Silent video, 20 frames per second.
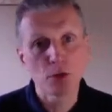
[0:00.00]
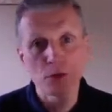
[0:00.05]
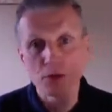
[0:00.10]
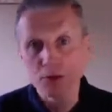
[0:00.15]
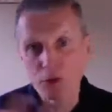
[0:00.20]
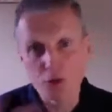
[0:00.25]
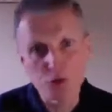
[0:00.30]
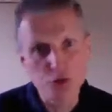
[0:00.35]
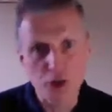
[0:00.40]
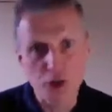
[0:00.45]
What
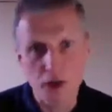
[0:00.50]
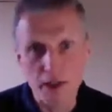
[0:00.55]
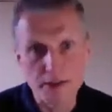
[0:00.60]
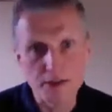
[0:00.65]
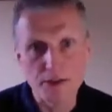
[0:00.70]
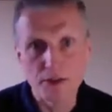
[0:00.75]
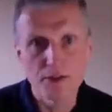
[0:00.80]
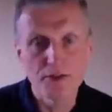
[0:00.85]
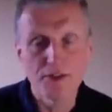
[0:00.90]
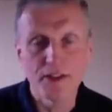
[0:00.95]
are you trying
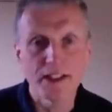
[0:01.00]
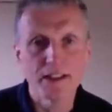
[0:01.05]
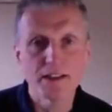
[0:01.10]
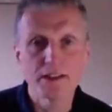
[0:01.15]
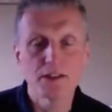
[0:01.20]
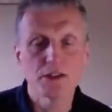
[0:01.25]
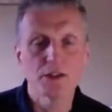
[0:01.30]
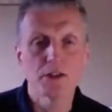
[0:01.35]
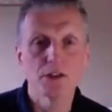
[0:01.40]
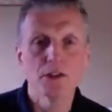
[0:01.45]
to
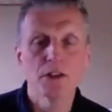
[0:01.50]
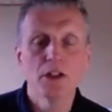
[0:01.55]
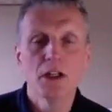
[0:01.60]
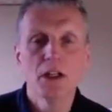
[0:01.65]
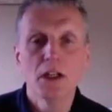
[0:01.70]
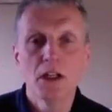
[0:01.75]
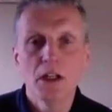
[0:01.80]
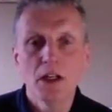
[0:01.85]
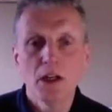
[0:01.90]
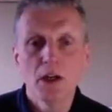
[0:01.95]
fix, or
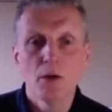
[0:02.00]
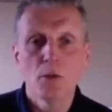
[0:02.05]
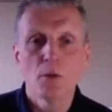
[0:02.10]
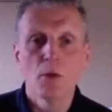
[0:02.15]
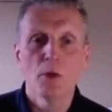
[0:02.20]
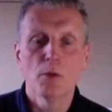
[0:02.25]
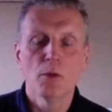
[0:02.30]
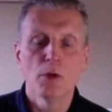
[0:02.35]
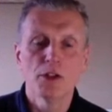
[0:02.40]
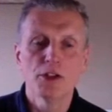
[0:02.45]

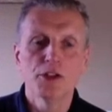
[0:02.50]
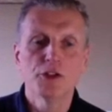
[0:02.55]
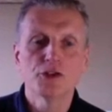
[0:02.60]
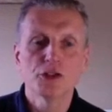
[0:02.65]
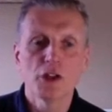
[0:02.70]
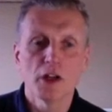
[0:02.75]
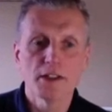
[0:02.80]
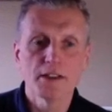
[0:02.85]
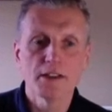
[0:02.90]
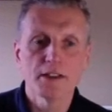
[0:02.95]
what are you
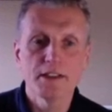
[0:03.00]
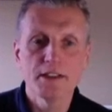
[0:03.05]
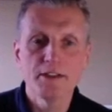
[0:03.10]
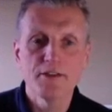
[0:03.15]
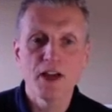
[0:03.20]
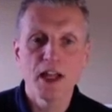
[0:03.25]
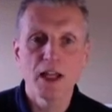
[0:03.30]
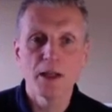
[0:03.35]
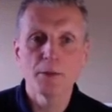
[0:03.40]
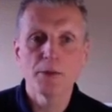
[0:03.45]
trying to
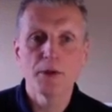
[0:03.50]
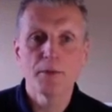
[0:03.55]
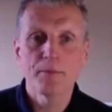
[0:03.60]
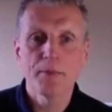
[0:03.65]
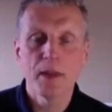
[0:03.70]
develop?